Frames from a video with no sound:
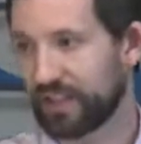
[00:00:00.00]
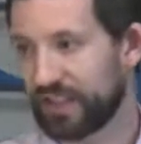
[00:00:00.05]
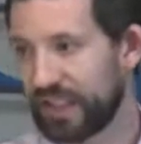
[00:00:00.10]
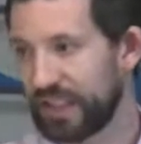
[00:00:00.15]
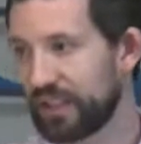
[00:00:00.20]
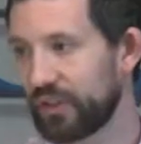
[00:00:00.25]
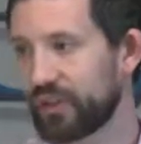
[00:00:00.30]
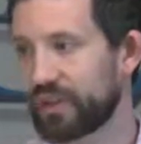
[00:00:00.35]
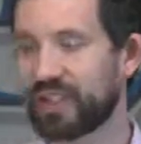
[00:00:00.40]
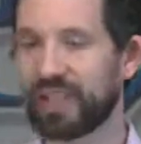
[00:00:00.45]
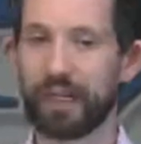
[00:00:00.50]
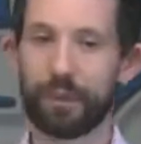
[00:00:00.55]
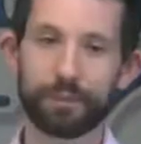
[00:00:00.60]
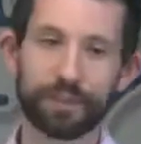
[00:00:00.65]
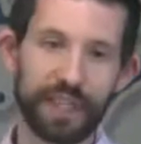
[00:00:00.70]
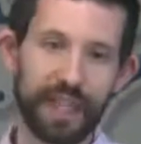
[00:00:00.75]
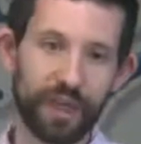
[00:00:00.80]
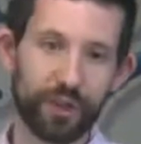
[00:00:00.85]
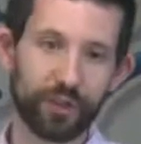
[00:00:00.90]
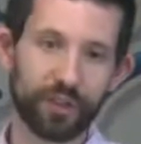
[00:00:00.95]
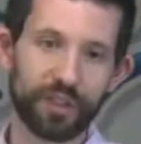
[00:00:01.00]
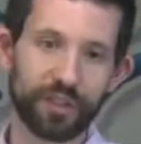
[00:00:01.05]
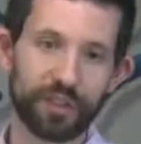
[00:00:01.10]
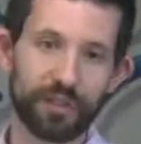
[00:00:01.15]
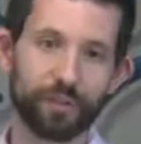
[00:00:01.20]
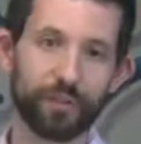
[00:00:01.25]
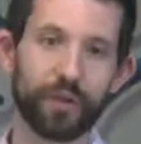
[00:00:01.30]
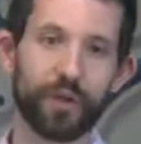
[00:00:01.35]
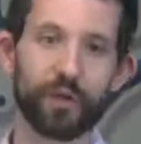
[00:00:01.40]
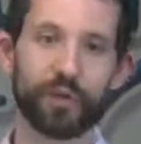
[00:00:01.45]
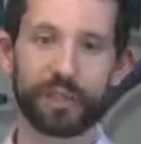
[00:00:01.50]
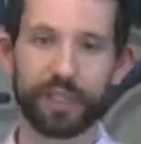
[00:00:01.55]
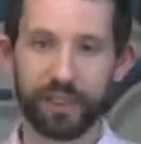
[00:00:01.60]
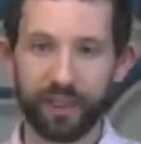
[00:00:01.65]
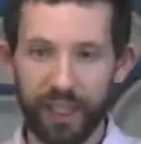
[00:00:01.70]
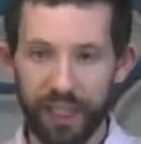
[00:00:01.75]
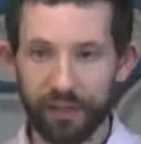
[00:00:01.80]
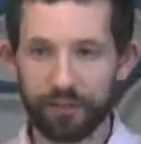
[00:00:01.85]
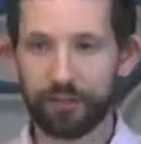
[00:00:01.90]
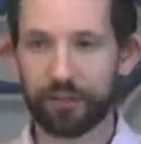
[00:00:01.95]
Daniel comes out. There's
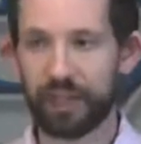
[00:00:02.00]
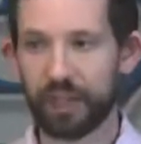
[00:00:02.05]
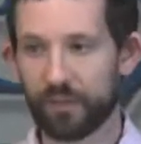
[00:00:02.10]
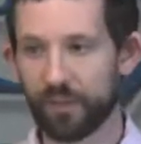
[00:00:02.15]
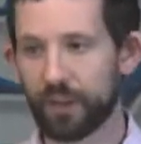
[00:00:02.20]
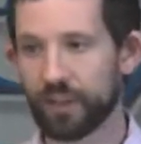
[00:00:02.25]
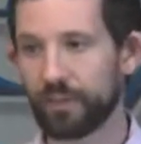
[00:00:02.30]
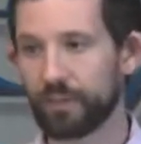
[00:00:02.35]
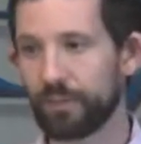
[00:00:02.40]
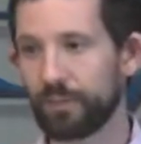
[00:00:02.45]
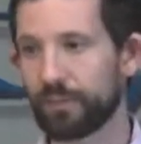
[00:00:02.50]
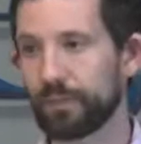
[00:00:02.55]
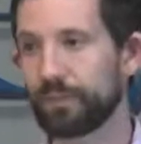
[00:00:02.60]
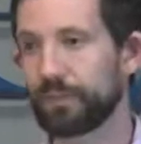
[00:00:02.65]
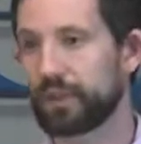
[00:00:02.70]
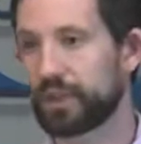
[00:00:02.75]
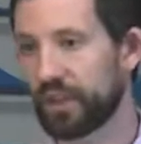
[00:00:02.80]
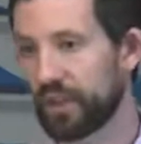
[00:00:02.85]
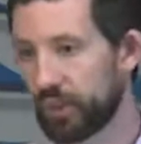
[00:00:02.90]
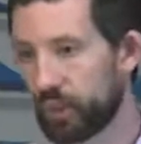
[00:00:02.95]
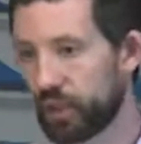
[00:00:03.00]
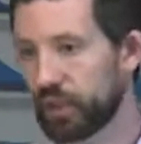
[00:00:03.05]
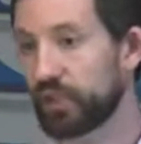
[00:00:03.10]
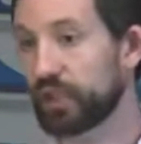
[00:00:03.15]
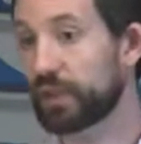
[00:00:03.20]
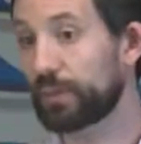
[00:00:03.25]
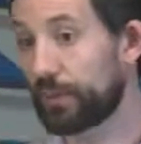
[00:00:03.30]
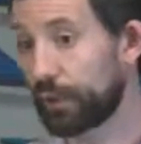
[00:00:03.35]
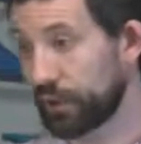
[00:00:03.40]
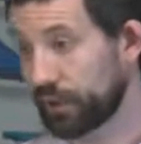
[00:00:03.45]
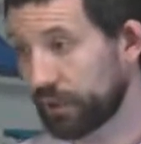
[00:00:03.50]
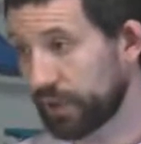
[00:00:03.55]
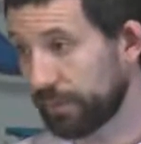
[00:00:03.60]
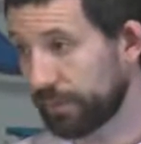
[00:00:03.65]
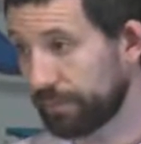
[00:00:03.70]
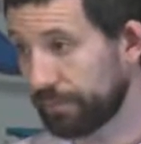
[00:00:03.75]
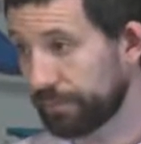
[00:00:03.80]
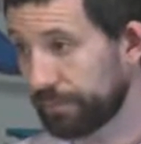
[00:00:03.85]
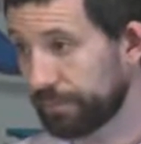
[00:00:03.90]
life given to the righteous person.